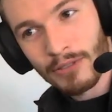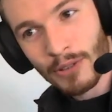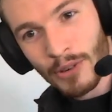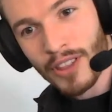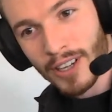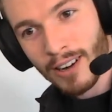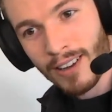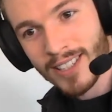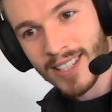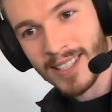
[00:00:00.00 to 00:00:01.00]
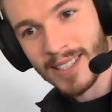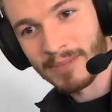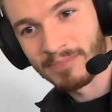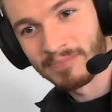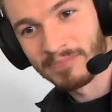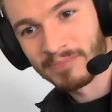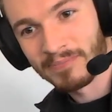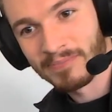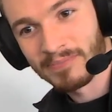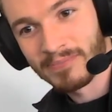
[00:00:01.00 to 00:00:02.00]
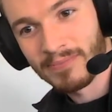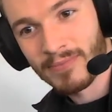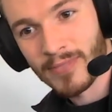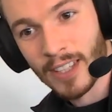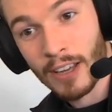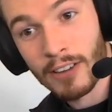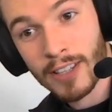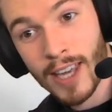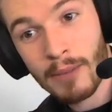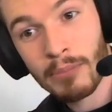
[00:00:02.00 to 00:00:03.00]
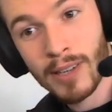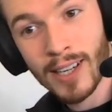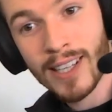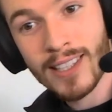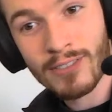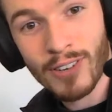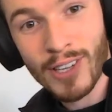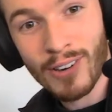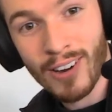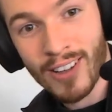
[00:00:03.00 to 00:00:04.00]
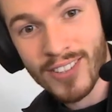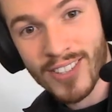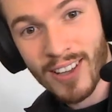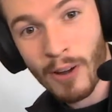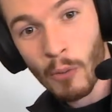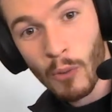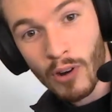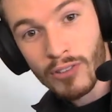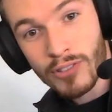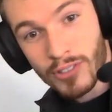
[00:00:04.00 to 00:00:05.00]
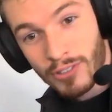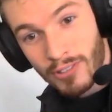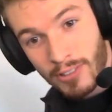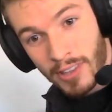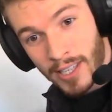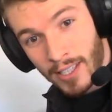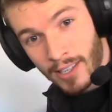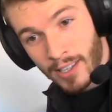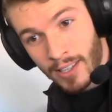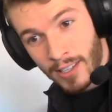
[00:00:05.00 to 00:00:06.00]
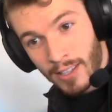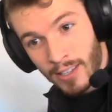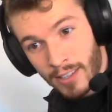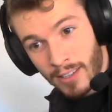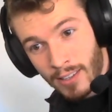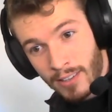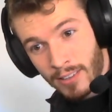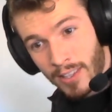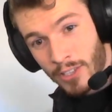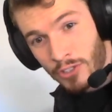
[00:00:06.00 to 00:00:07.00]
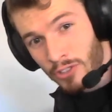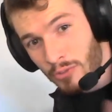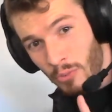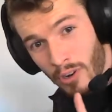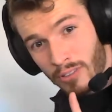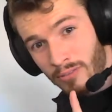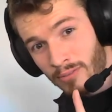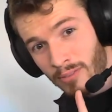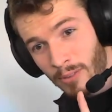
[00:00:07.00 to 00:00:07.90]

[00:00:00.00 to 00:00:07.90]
the glasses? Okay, please write your answer. What do you think? There's just one